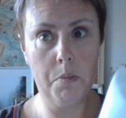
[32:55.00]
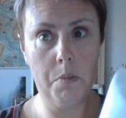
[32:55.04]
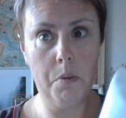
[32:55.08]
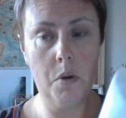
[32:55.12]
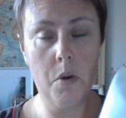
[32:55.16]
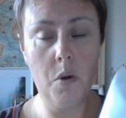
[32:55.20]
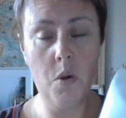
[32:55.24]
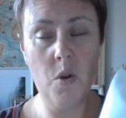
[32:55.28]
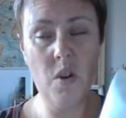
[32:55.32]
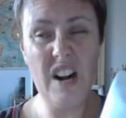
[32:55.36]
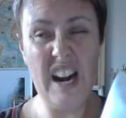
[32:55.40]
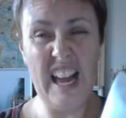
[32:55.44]

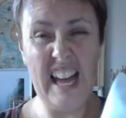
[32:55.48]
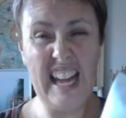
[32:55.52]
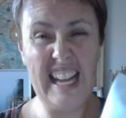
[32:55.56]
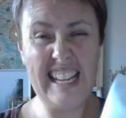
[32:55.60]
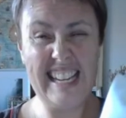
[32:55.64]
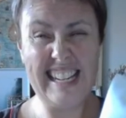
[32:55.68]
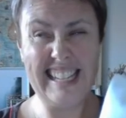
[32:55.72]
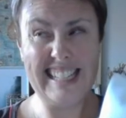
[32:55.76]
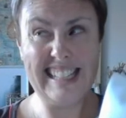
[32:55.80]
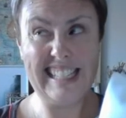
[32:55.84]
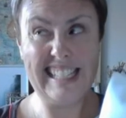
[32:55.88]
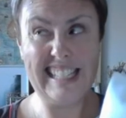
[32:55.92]
they're not
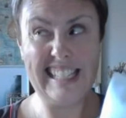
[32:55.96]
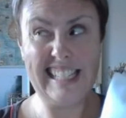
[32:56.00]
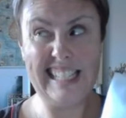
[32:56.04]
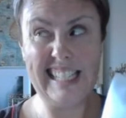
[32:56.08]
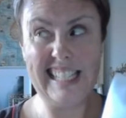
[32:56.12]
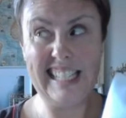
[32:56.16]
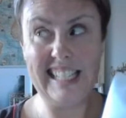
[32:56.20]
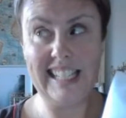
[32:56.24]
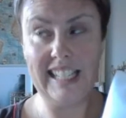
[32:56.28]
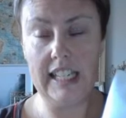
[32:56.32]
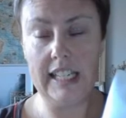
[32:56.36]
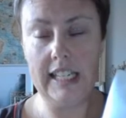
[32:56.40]
doing very
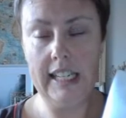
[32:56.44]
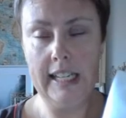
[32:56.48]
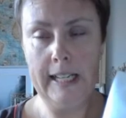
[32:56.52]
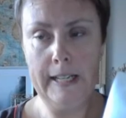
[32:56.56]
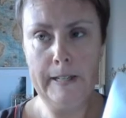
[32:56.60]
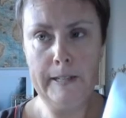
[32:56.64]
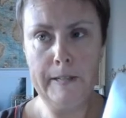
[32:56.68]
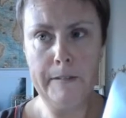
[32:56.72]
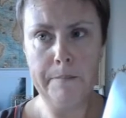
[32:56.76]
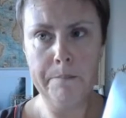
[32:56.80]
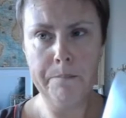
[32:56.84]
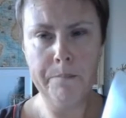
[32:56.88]
well in
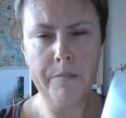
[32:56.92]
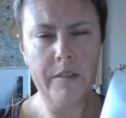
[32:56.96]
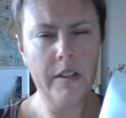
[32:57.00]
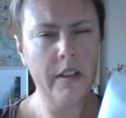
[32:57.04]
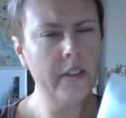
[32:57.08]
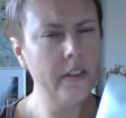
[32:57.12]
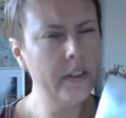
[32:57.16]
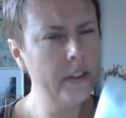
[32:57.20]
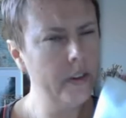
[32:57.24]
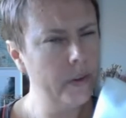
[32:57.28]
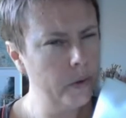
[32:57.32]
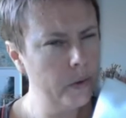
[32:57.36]
the
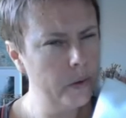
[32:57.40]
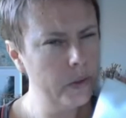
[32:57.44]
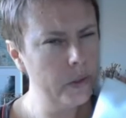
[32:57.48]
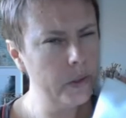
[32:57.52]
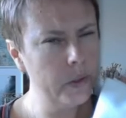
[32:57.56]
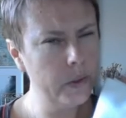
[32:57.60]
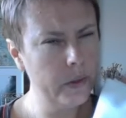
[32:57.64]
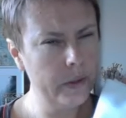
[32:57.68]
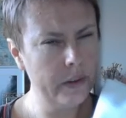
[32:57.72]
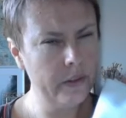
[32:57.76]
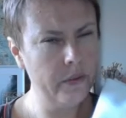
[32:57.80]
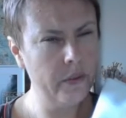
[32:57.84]
football this
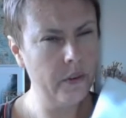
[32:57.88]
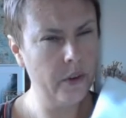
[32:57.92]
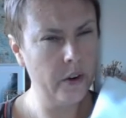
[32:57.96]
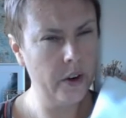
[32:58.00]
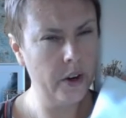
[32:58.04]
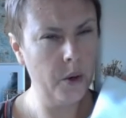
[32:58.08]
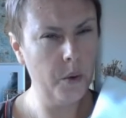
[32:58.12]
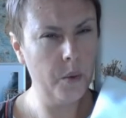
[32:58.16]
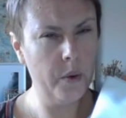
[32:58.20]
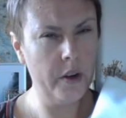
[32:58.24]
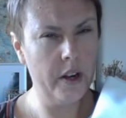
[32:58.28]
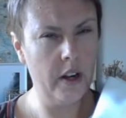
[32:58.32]
year.
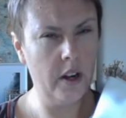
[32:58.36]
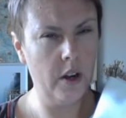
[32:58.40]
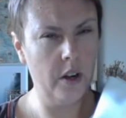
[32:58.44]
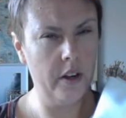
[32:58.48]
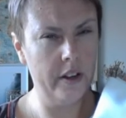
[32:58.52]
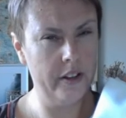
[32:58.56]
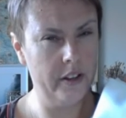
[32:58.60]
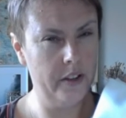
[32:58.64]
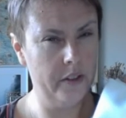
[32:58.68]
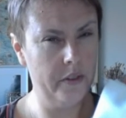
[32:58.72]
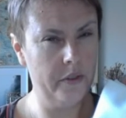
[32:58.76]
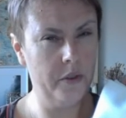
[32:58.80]
Uh, they've
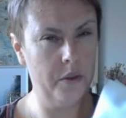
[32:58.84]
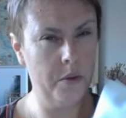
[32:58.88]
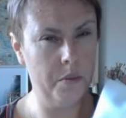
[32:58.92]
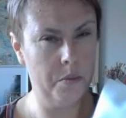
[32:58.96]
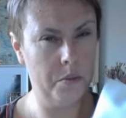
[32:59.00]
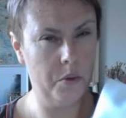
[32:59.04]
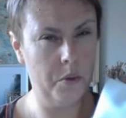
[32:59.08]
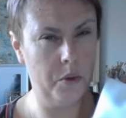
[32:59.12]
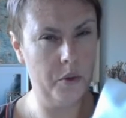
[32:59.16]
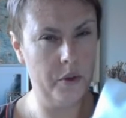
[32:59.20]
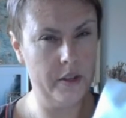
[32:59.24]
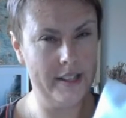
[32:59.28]
won
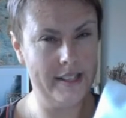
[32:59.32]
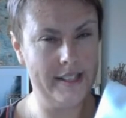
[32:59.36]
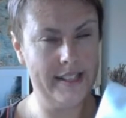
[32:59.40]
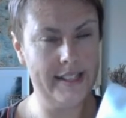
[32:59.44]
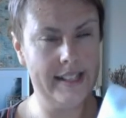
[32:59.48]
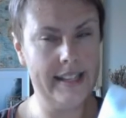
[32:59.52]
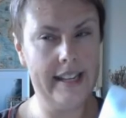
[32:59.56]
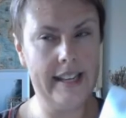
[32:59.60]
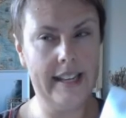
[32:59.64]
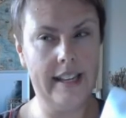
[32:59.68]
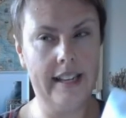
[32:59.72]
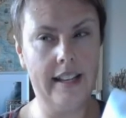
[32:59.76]

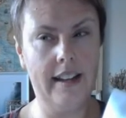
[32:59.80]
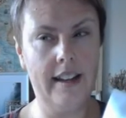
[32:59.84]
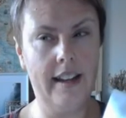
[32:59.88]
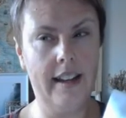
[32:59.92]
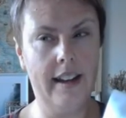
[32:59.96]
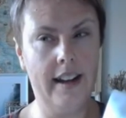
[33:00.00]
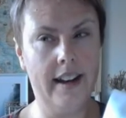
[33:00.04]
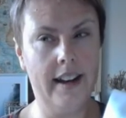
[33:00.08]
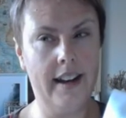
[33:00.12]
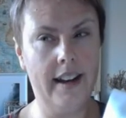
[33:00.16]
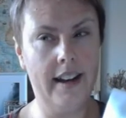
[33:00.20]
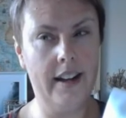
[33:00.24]

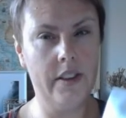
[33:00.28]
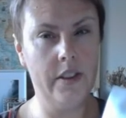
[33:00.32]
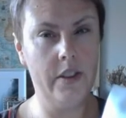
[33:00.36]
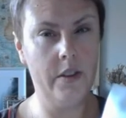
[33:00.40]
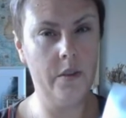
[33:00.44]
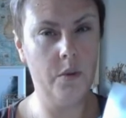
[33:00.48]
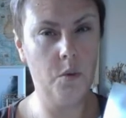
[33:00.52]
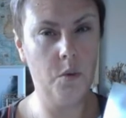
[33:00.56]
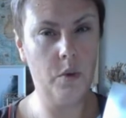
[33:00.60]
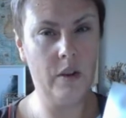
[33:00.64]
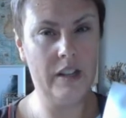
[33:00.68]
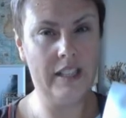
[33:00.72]
one
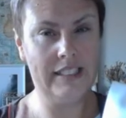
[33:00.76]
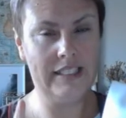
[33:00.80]
game